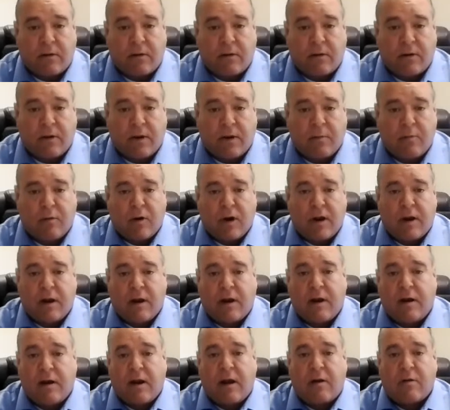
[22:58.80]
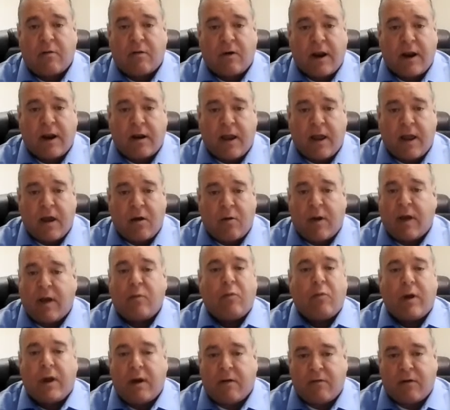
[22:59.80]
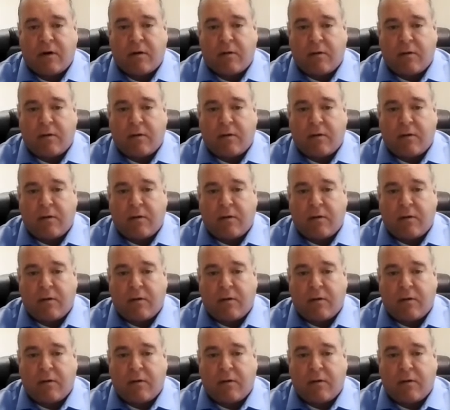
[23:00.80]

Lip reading: I'm renting it out right now at whatever